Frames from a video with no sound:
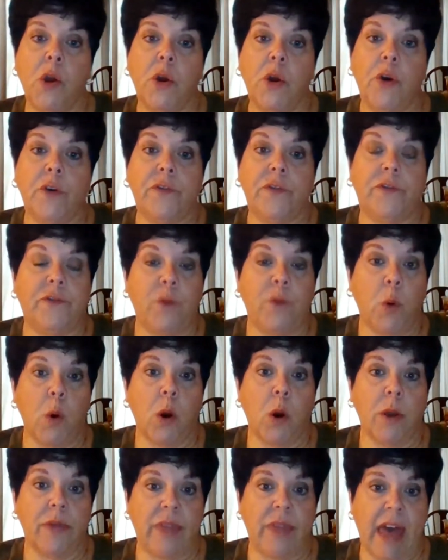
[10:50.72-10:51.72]

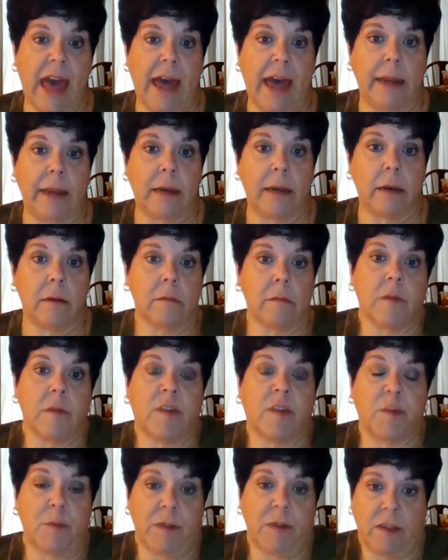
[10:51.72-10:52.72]
for that
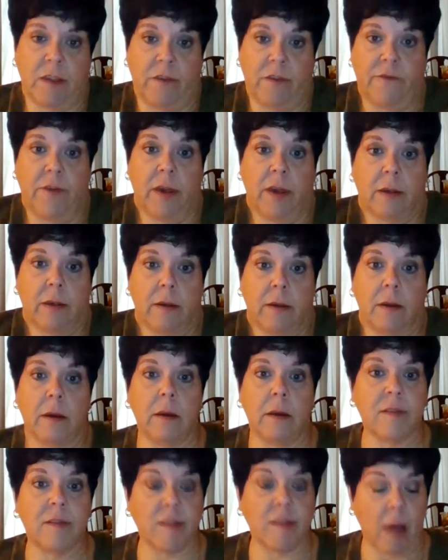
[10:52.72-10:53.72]
specific
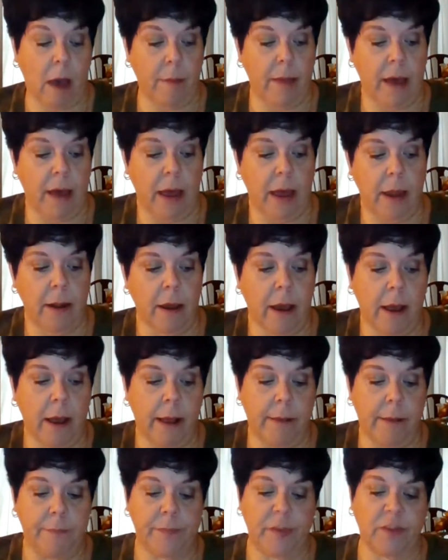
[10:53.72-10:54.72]
Sabbat.
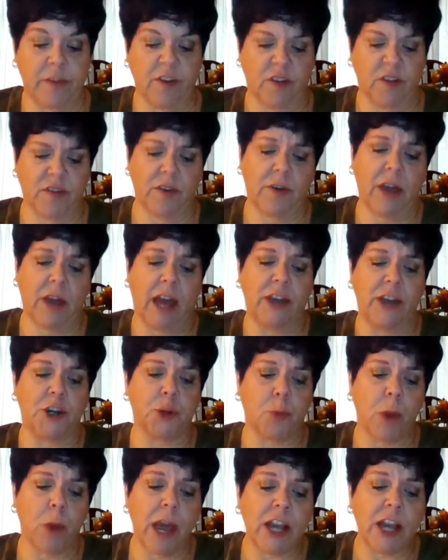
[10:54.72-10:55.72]
It's also got
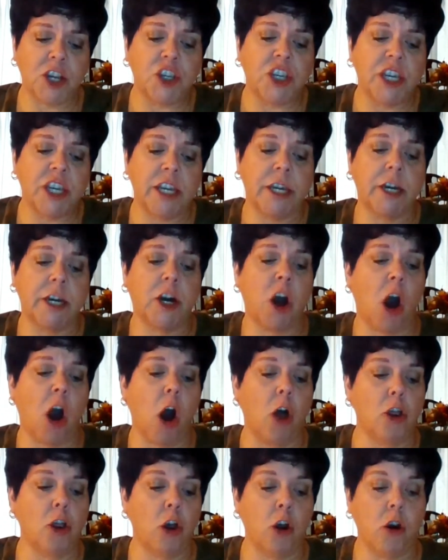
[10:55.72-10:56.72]
direction,
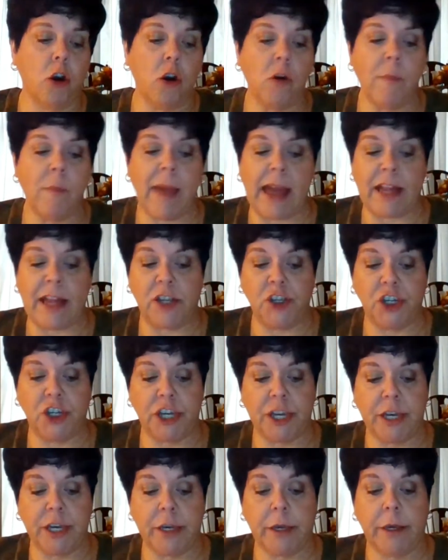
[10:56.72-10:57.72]
color,
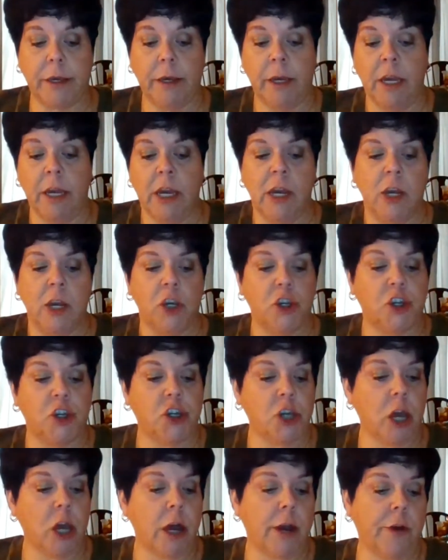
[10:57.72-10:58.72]
magic,
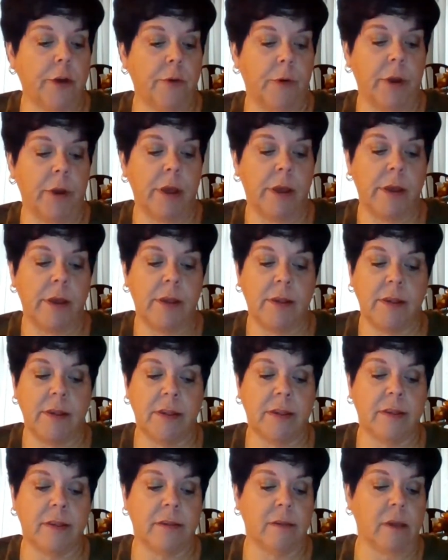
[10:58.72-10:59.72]

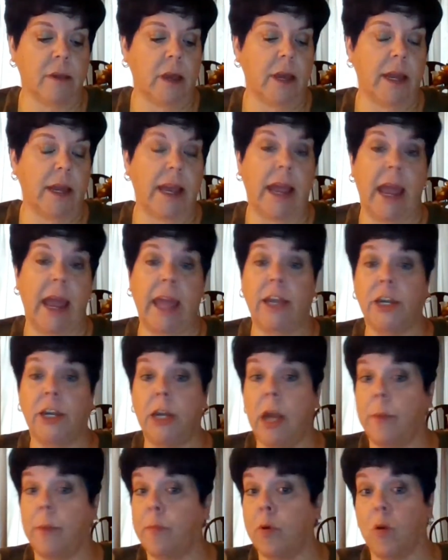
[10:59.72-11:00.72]
chakras, and
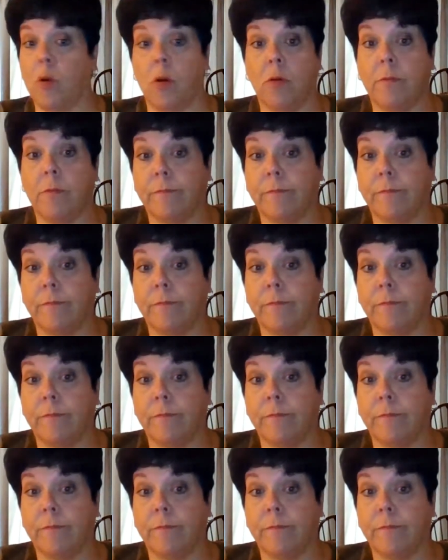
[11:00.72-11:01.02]
number